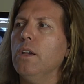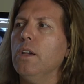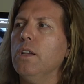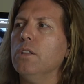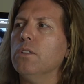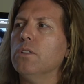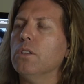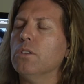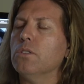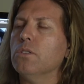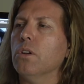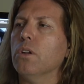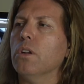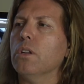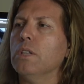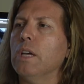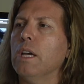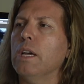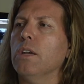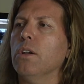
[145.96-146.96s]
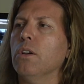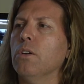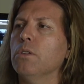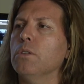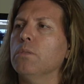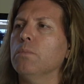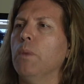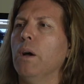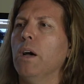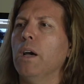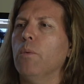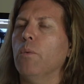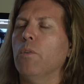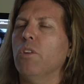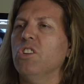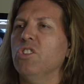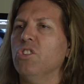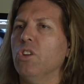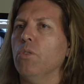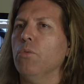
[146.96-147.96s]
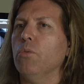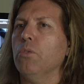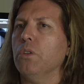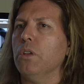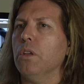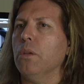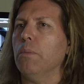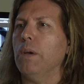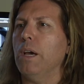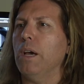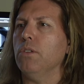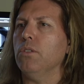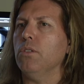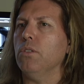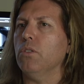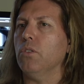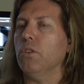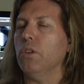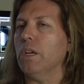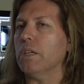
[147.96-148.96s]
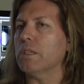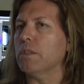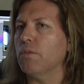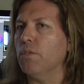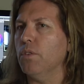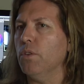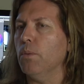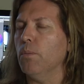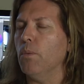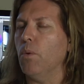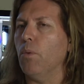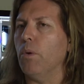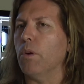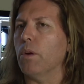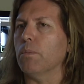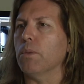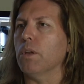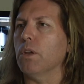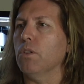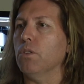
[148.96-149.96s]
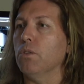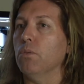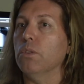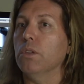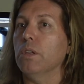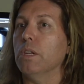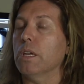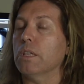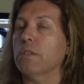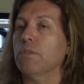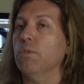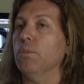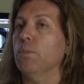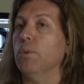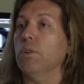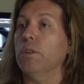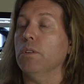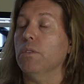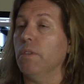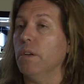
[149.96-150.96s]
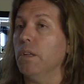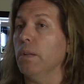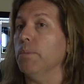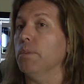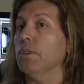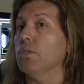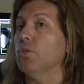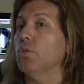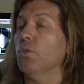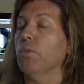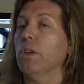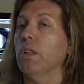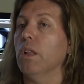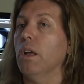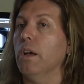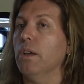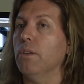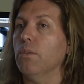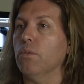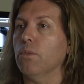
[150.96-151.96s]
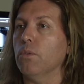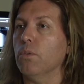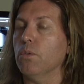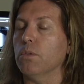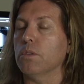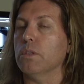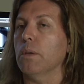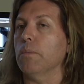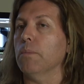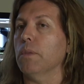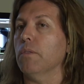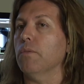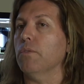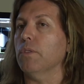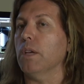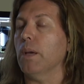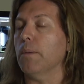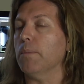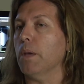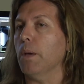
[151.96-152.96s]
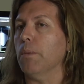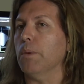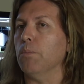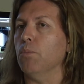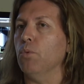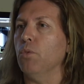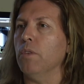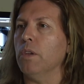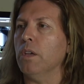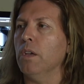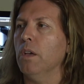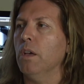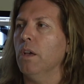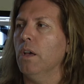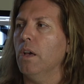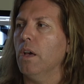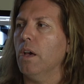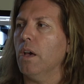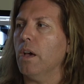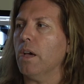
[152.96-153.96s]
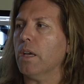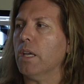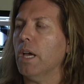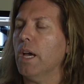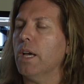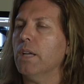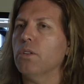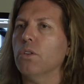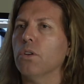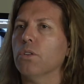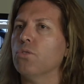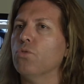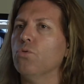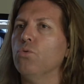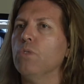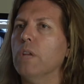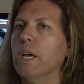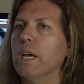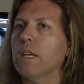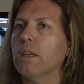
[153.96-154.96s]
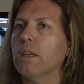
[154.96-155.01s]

There's not a day goes by where I don't think about, the next film or what I'm going to do in the next film, or I develop the storyline or something for the upcoming movie. I can't not do that.